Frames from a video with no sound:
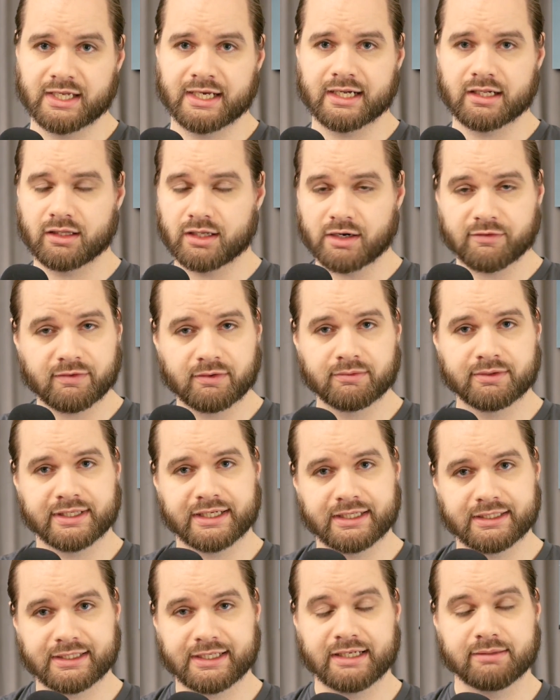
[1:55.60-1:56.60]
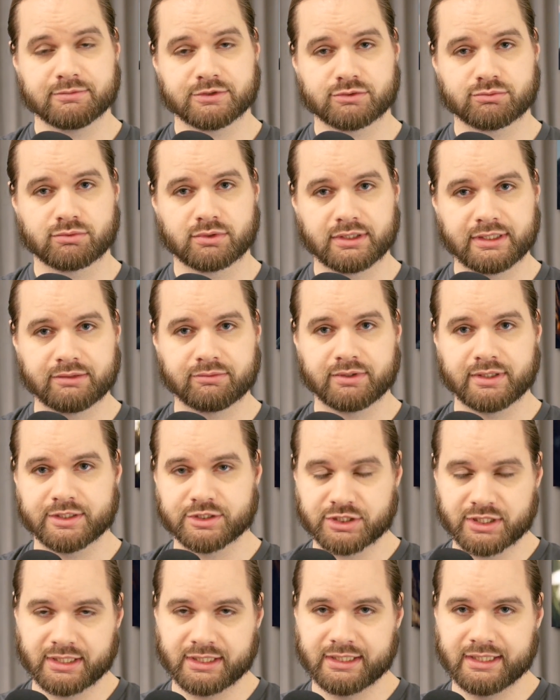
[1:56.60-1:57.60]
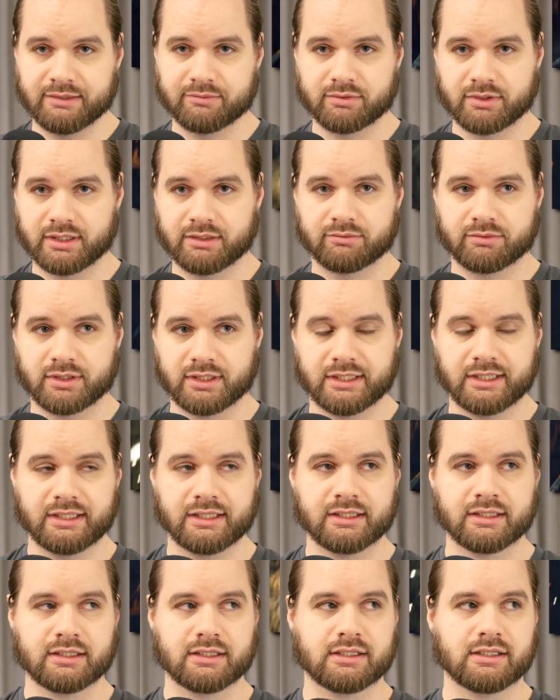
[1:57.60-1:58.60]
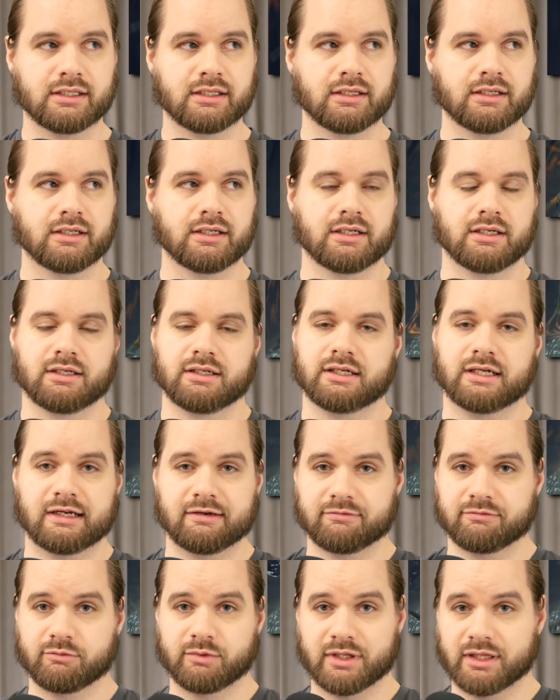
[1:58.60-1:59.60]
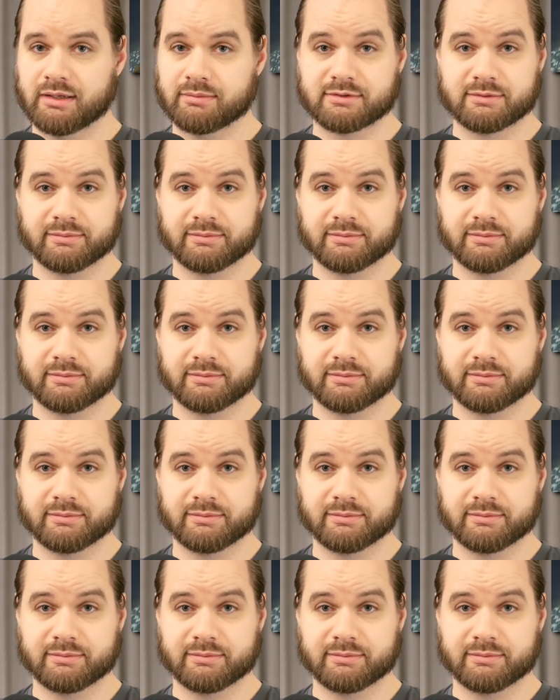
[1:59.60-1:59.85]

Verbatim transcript: Had a lot of fun with that. The game's really, really janky, really, really not well